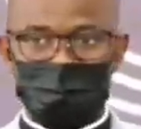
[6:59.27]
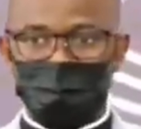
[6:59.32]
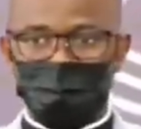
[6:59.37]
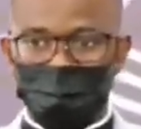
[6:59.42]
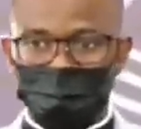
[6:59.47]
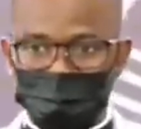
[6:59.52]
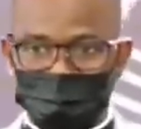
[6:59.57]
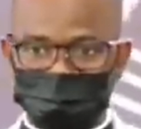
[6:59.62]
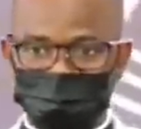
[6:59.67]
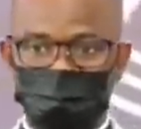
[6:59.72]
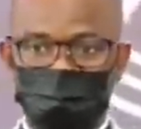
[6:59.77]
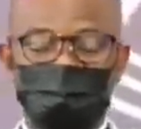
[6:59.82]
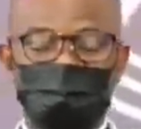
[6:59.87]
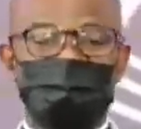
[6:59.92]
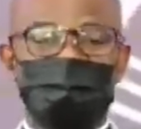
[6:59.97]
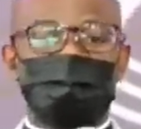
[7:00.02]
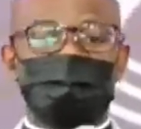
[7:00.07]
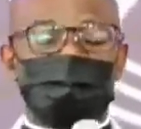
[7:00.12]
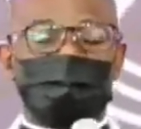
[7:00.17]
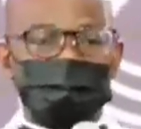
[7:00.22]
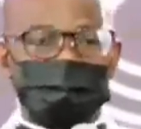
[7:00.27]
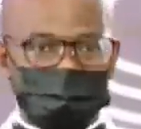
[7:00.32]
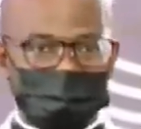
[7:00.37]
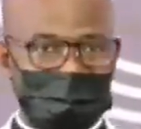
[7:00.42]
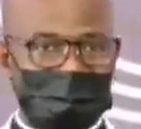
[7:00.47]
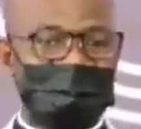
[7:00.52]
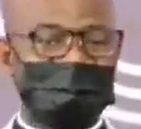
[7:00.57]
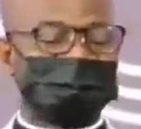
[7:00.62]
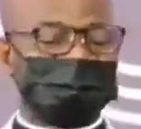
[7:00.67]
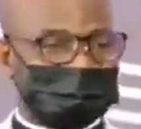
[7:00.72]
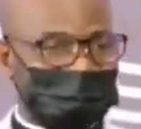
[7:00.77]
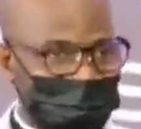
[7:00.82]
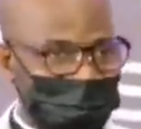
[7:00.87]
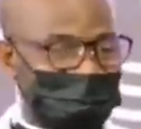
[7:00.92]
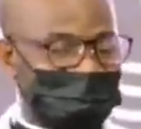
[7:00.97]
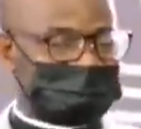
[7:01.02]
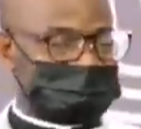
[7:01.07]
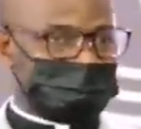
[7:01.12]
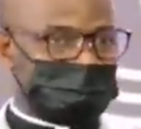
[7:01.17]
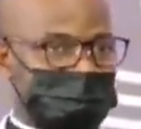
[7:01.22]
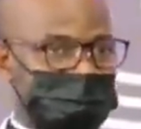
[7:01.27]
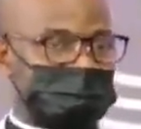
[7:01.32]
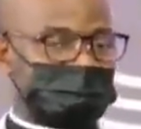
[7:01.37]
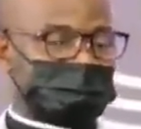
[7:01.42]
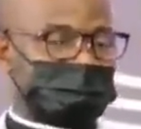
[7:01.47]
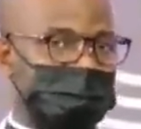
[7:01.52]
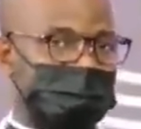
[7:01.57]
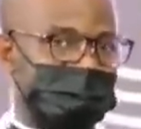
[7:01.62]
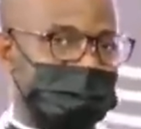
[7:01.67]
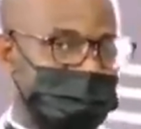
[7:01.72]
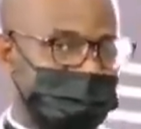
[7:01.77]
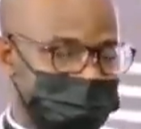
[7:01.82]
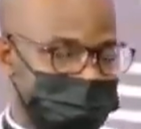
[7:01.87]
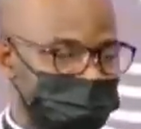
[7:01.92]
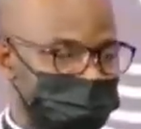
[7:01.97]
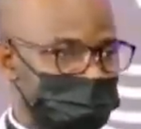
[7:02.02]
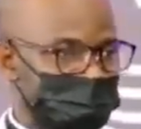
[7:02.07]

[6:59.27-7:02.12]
We must be a bride that is very prepared.